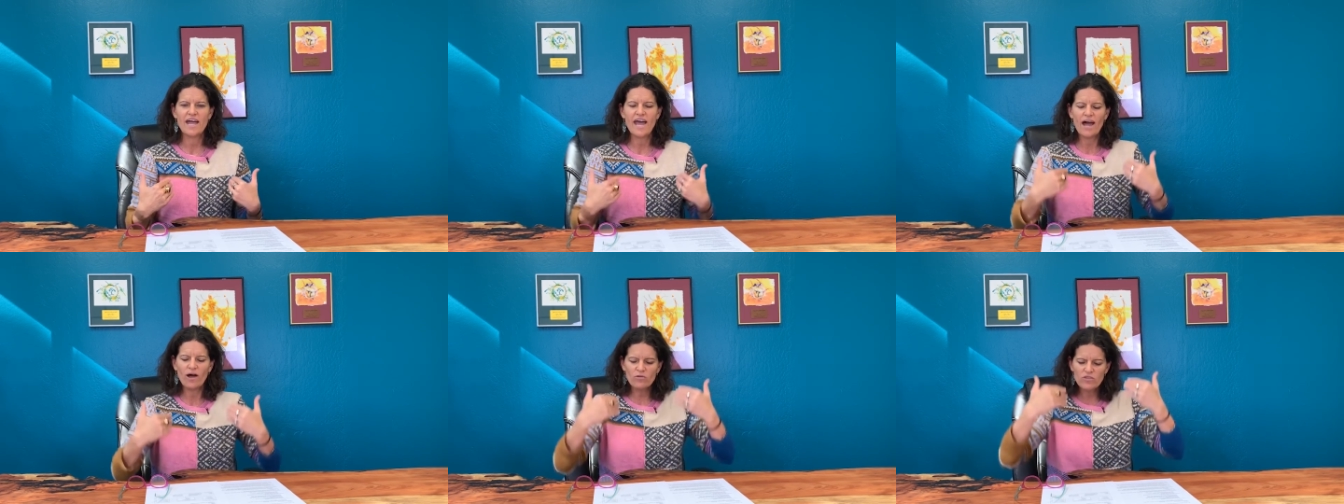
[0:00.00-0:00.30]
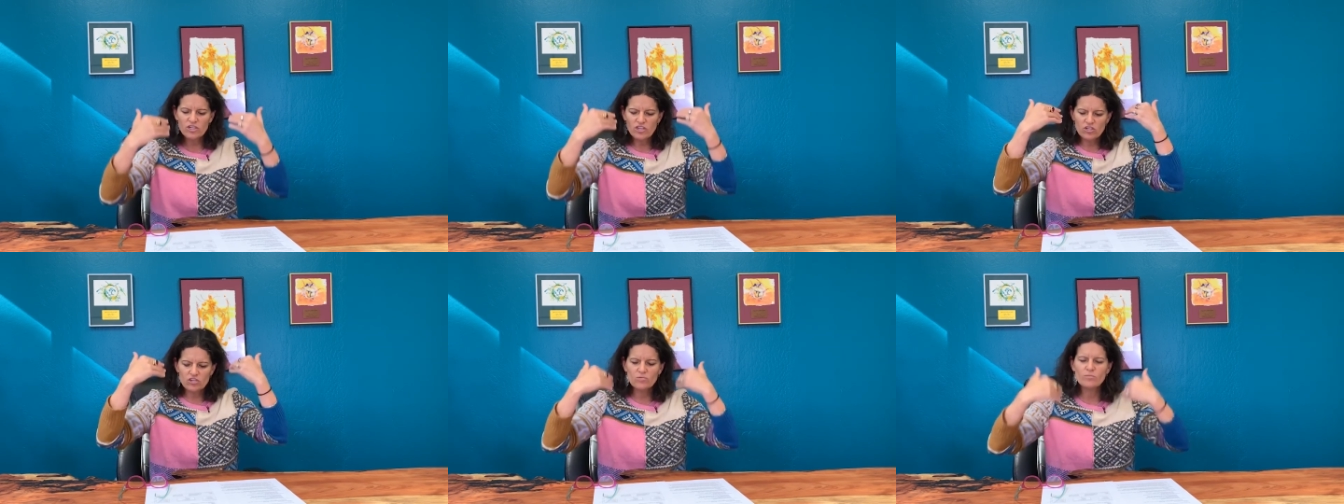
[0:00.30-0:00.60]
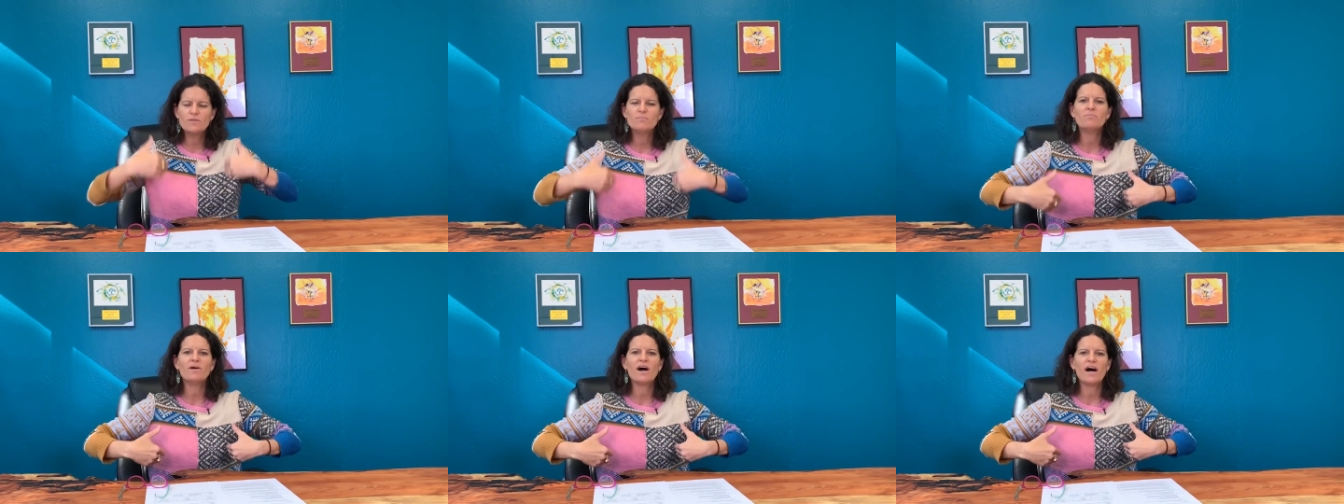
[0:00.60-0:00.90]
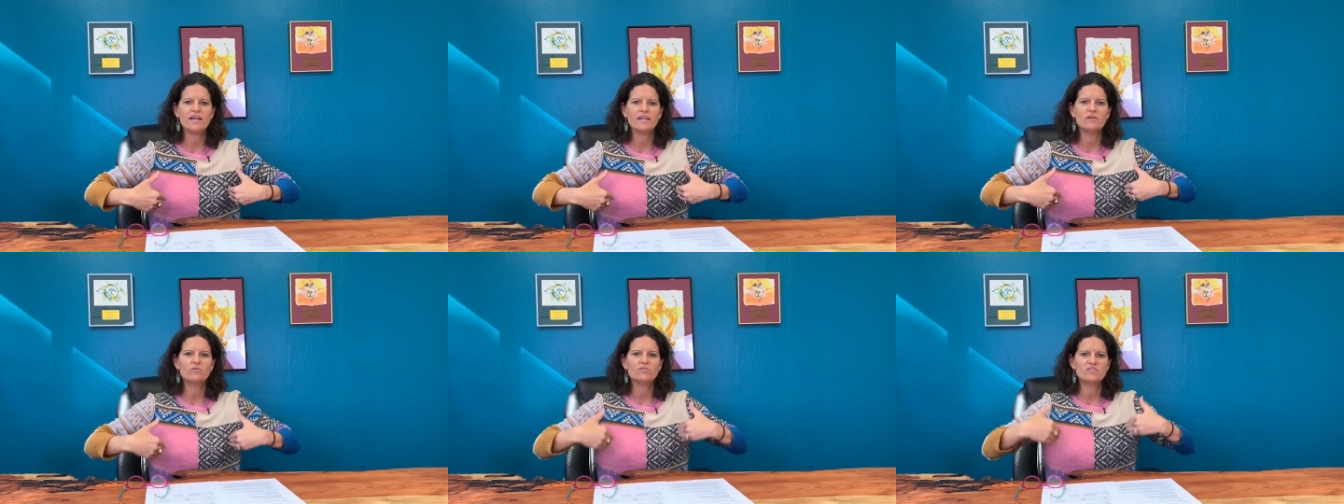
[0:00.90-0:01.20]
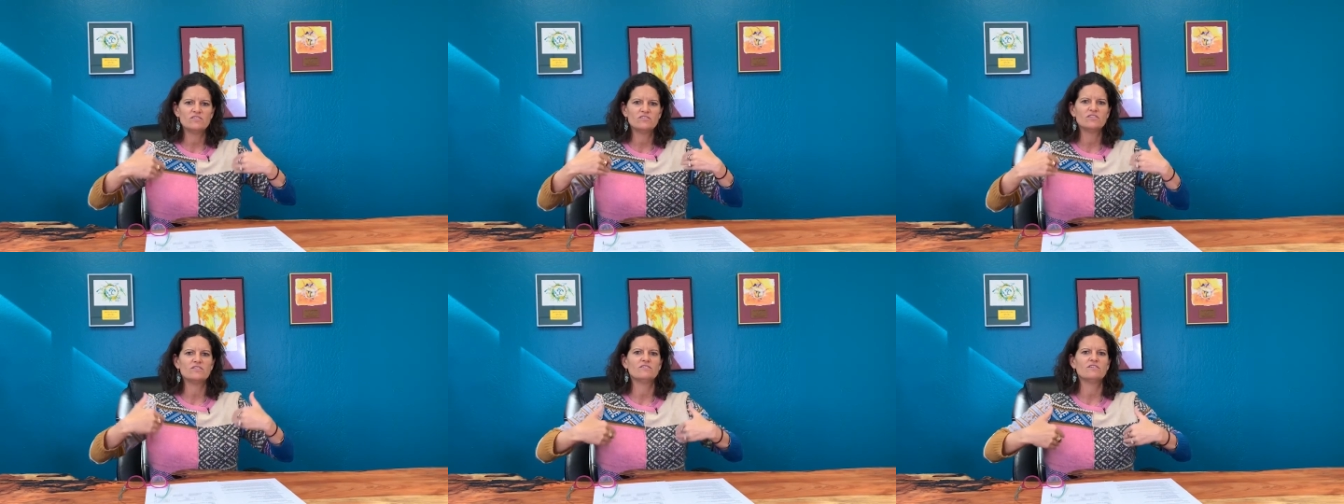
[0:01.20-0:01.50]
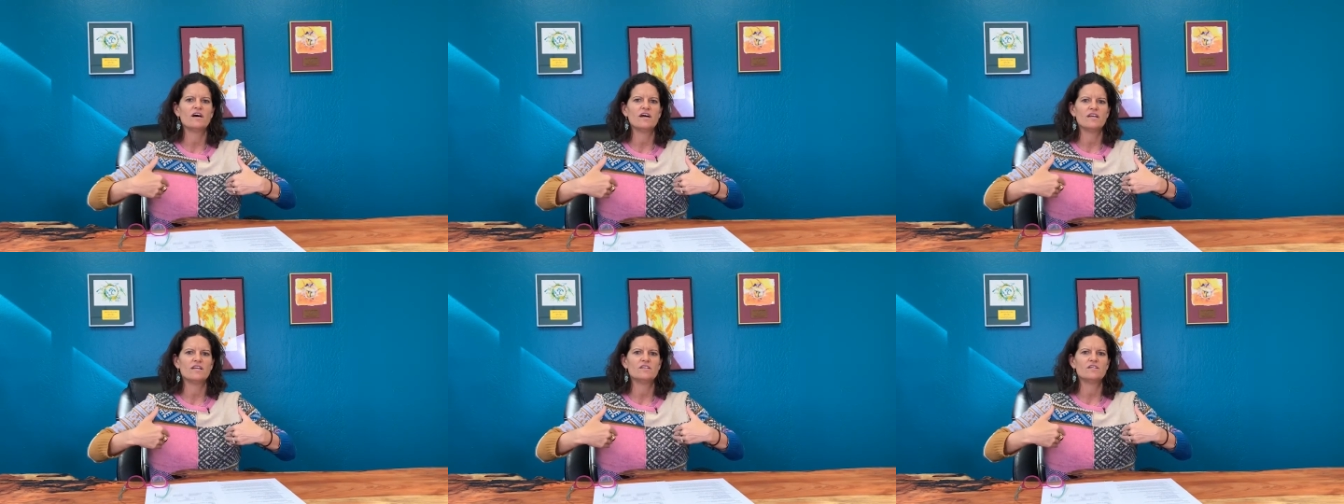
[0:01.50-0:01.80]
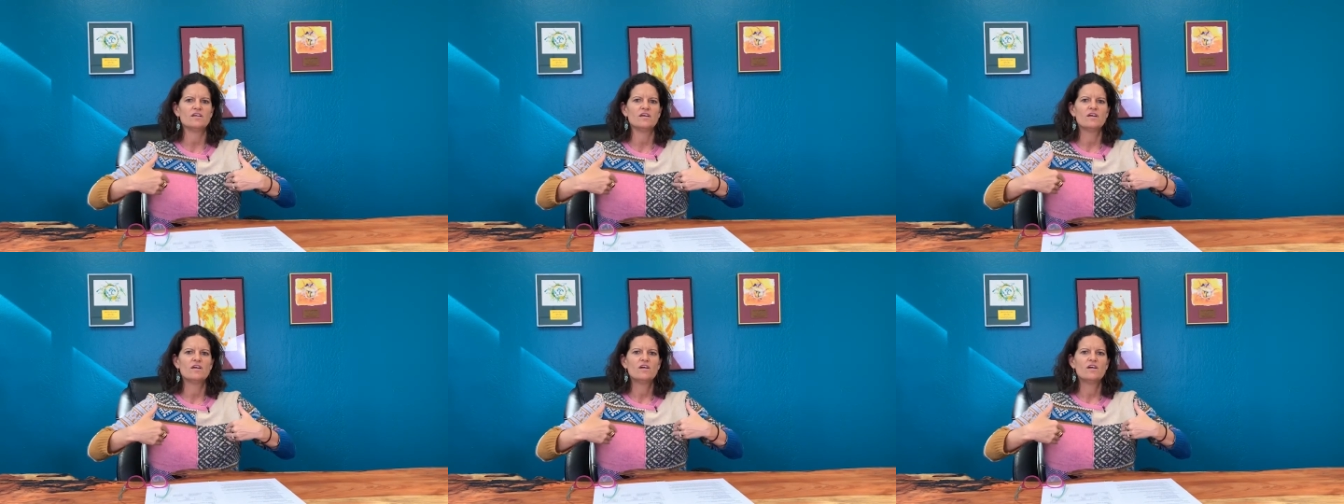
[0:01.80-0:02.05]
how the human body was designed.